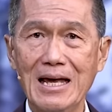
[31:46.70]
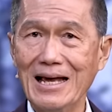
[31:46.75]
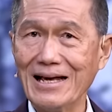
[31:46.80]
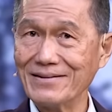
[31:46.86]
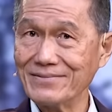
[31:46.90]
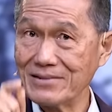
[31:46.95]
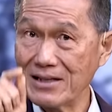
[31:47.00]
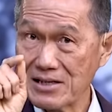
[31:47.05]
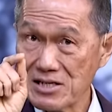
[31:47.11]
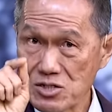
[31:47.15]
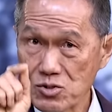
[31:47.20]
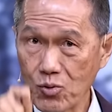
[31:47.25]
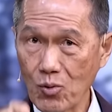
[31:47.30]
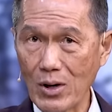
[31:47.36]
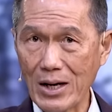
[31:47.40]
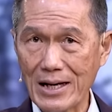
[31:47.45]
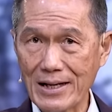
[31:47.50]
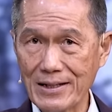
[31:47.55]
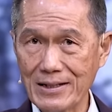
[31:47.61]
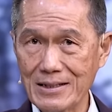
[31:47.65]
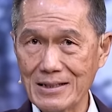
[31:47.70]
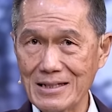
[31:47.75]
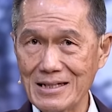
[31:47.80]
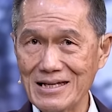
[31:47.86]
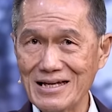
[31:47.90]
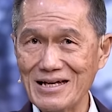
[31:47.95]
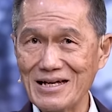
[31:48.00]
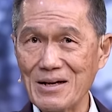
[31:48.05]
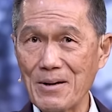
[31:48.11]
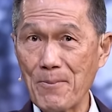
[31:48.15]
And that is why
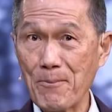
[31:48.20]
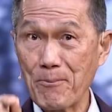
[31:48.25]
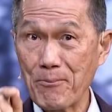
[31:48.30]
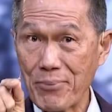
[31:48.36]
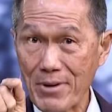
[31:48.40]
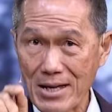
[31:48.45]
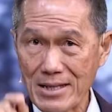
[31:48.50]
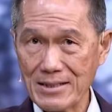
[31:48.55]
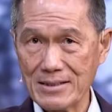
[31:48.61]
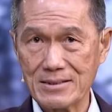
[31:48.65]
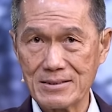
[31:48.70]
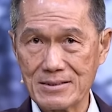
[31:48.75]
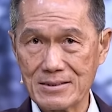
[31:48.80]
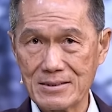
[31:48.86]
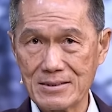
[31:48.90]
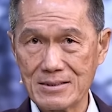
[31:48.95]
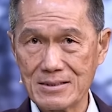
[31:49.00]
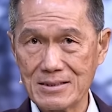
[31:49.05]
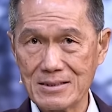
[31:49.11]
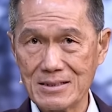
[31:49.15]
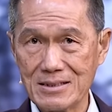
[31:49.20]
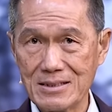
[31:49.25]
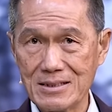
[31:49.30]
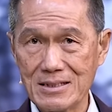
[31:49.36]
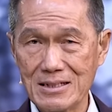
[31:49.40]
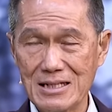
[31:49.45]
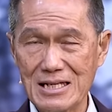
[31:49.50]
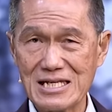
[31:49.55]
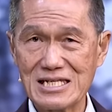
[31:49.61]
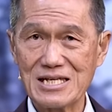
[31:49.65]
prayer
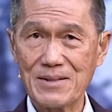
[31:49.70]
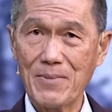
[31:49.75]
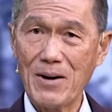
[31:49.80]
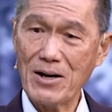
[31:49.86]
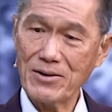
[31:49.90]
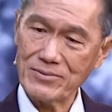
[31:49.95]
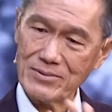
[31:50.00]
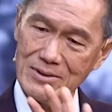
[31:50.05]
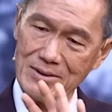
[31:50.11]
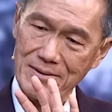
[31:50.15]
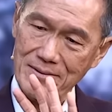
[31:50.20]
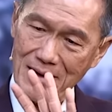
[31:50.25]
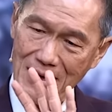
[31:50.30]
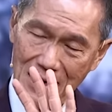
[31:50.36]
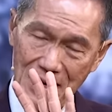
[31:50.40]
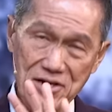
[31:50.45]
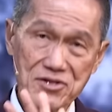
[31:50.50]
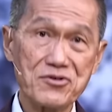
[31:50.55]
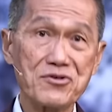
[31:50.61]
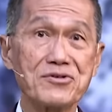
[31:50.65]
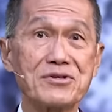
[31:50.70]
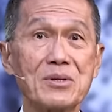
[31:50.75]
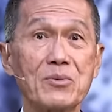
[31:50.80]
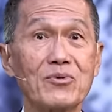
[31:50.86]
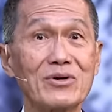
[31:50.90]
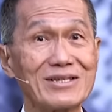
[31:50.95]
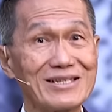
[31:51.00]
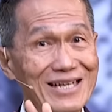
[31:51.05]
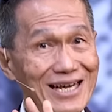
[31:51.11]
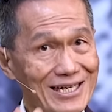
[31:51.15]
is about relationship
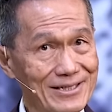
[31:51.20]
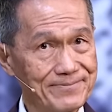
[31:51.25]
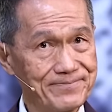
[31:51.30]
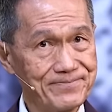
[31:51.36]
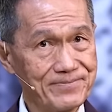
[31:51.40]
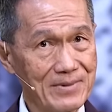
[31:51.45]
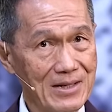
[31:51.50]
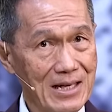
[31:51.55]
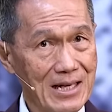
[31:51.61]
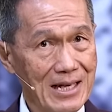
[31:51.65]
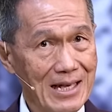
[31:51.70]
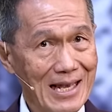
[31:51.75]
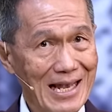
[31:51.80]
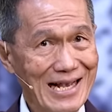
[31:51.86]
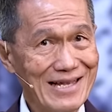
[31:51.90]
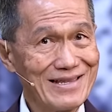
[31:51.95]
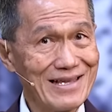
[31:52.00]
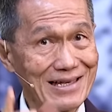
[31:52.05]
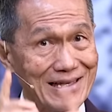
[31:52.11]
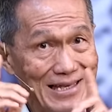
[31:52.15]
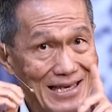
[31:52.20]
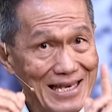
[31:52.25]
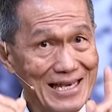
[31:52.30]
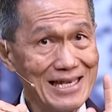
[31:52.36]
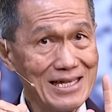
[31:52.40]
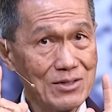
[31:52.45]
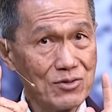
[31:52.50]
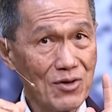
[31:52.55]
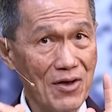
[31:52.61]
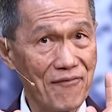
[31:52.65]
with God. And the
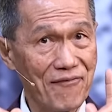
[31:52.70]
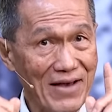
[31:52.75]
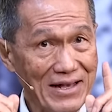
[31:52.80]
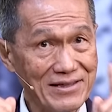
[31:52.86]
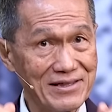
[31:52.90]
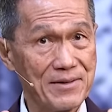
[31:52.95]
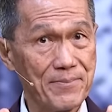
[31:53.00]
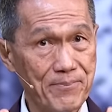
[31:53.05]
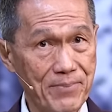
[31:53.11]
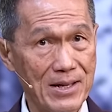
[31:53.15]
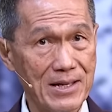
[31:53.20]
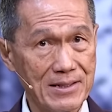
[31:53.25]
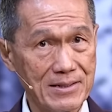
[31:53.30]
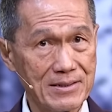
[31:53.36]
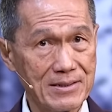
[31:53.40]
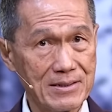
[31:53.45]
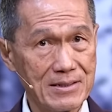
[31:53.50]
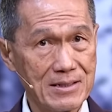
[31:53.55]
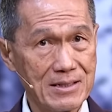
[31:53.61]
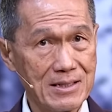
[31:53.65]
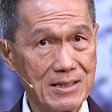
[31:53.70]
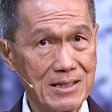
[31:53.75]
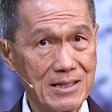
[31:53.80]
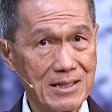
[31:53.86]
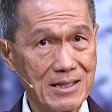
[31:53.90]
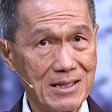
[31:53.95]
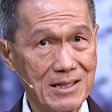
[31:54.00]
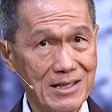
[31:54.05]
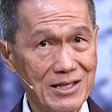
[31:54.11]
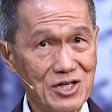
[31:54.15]
key to effective prayer
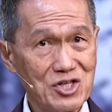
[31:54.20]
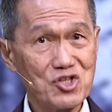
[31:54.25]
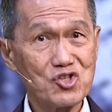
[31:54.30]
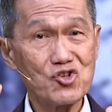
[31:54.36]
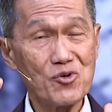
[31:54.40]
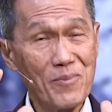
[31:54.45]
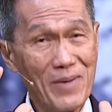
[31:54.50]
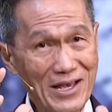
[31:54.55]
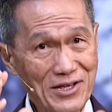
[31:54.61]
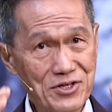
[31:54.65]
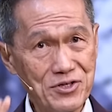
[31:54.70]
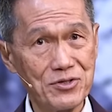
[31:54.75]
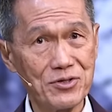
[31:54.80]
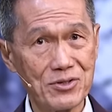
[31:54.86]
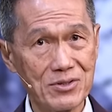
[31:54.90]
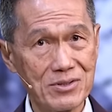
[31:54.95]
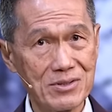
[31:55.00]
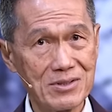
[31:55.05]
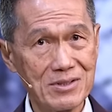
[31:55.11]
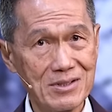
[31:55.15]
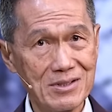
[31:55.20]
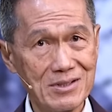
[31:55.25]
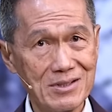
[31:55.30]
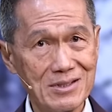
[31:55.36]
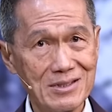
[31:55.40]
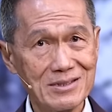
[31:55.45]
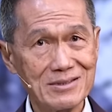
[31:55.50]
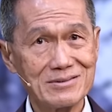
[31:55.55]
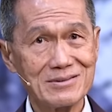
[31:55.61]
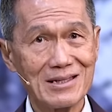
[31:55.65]
is to make sure
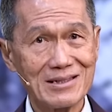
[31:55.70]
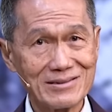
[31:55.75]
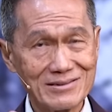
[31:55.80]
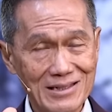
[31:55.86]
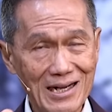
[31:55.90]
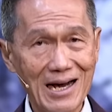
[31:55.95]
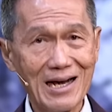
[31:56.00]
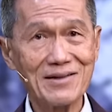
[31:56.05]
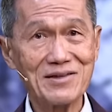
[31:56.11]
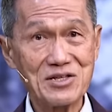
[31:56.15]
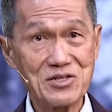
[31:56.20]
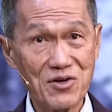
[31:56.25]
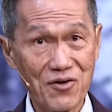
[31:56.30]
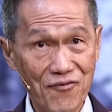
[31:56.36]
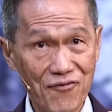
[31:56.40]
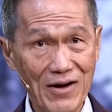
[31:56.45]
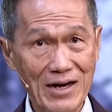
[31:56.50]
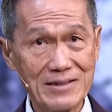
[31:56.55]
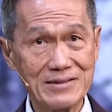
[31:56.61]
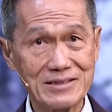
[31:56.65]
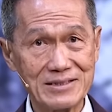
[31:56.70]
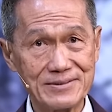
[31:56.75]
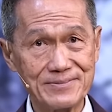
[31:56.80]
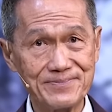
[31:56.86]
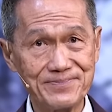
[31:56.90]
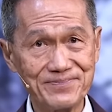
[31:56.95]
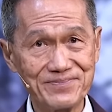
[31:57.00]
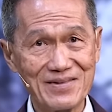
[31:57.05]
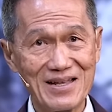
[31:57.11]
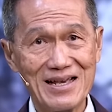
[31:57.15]
that God is your Father.
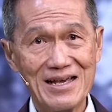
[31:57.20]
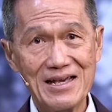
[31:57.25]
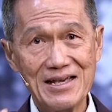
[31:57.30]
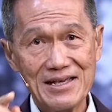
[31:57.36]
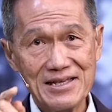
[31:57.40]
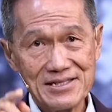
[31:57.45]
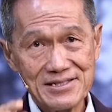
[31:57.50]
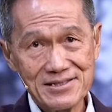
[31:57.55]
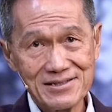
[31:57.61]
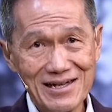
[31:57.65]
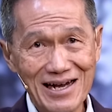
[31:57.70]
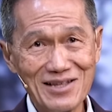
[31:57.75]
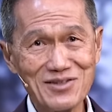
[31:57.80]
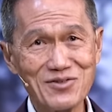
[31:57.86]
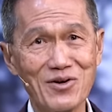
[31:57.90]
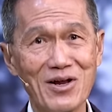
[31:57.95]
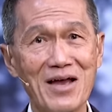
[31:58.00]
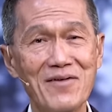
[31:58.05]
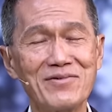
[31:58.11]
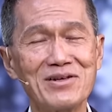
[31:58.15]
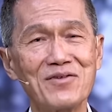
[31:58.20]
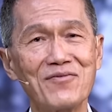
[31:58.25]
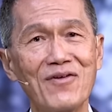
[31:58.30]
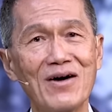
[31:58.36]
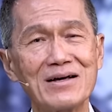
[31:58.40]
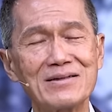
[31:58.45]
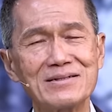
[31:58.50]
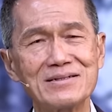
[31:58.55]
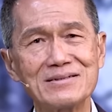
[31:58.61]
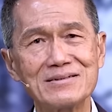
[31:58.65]
Is God your Heavenly
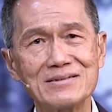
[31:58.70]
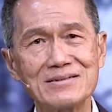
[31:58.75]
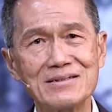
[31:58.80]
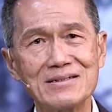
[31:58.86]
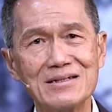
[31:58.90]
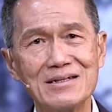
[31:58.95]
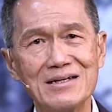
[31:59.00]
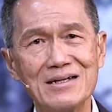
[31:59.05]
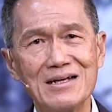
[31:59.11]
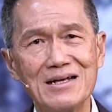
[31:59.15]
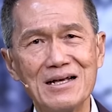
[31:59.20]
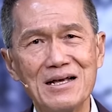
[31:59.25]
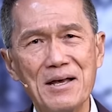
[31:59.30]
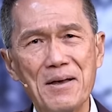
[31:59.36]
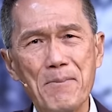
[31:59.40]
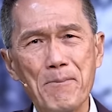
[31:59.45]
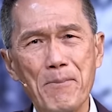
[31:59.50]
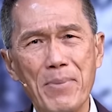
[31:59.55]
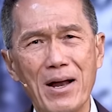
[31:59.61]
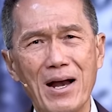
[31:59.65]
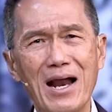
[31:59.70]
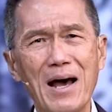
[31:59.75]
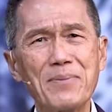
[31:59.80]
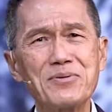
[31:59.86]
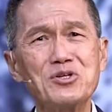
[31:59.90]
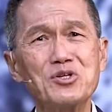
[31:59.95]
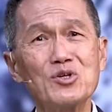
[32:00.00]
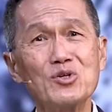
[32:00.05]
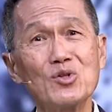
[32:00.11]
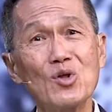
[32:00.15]
Father?
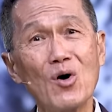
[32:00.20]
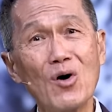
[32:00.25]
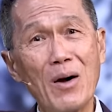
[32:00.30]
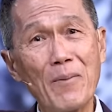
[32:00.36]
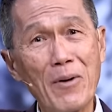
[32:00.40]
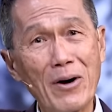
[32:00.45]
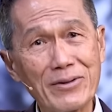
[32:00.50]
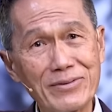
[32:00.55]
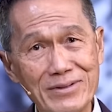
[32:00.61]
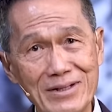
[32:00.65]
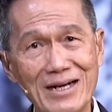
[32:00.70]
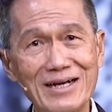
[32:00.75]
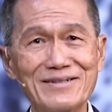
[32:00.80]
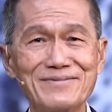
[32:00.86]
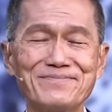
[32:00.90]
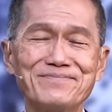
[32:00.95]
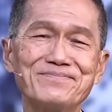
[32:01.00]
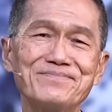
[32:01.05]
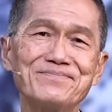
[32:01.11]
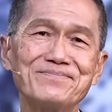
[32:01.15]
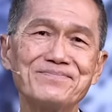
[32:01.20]
Perhaps you know about God.